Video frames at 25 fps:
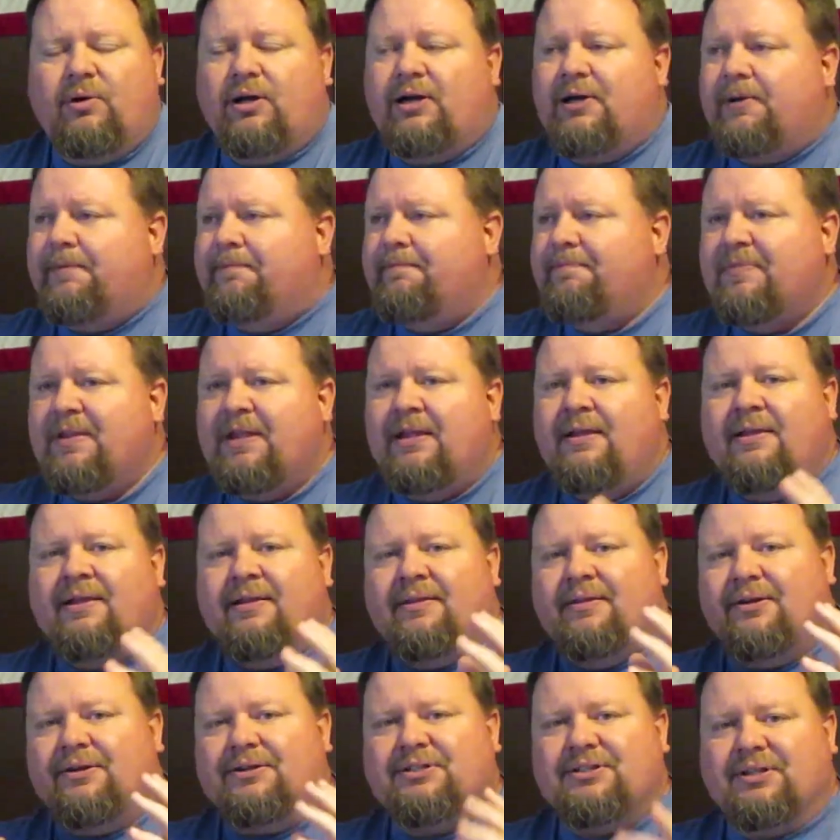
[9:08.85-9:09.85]
Well,
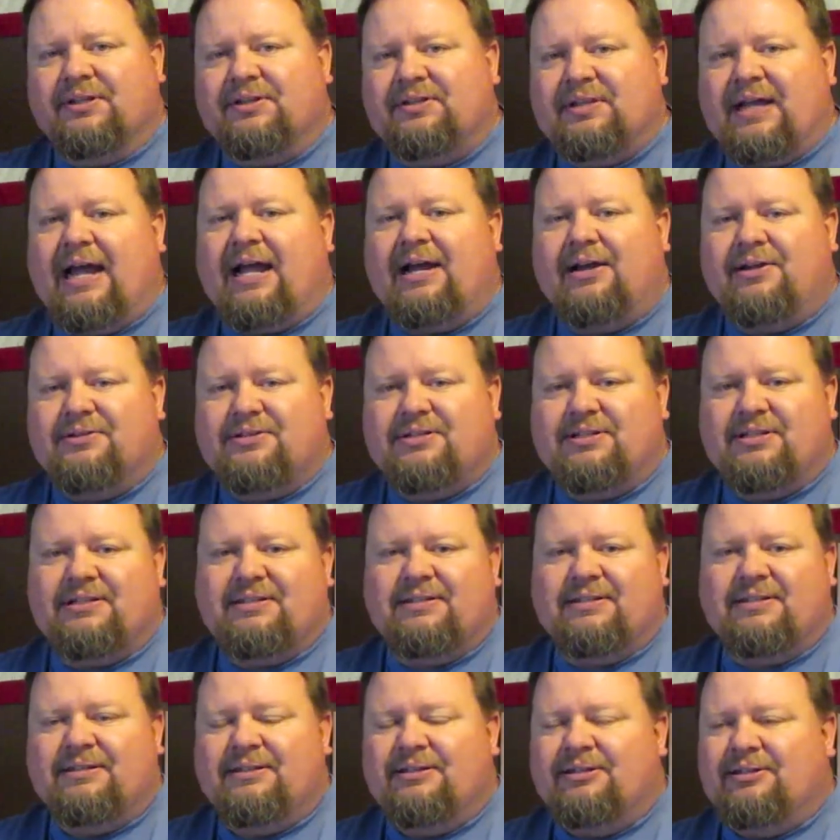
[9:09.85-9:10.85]
there's
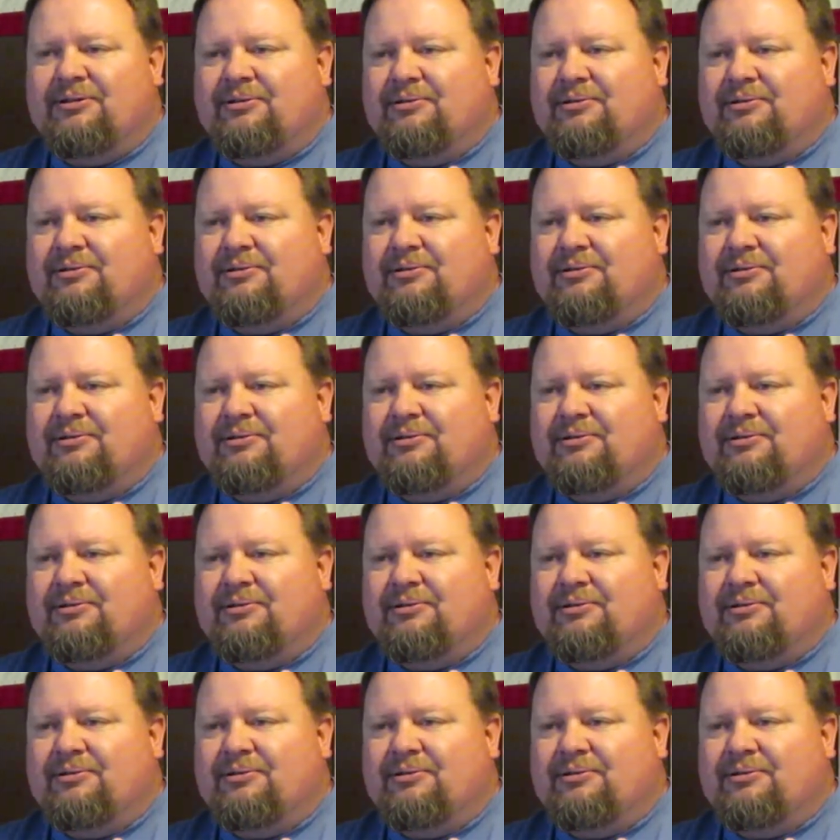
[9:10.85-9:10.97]
1,000